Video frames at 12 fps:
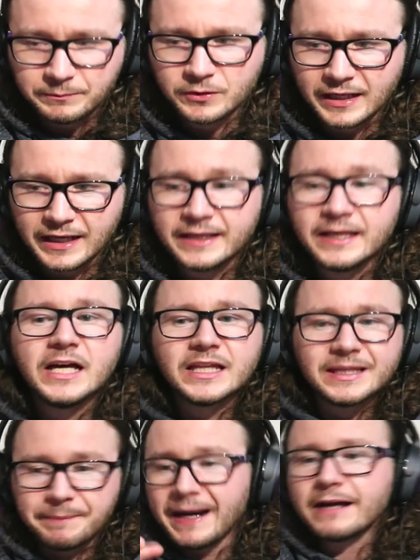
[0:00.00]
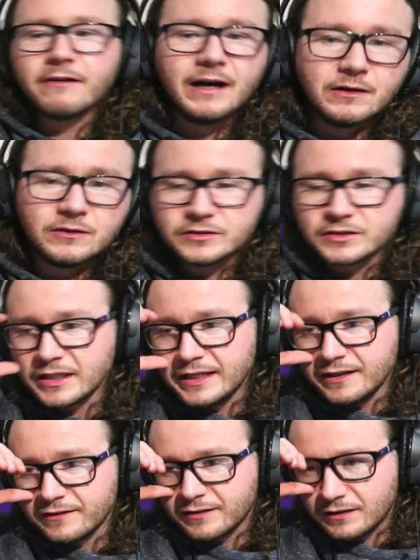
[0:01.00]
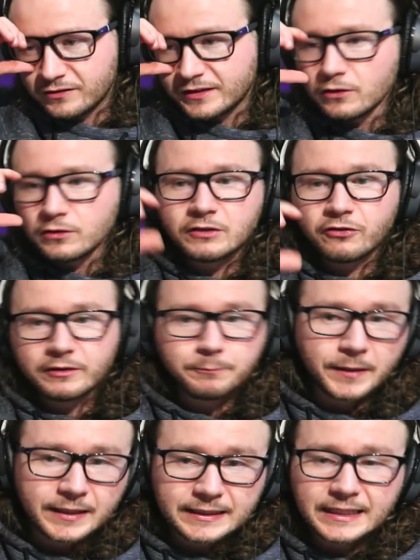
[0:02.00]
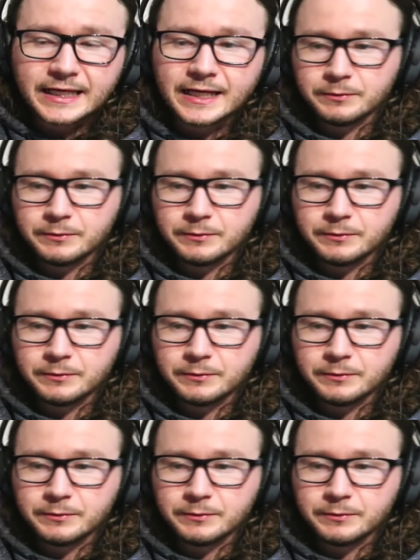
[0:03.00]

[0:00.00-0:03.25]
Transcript: but like the background is still crisp and clear,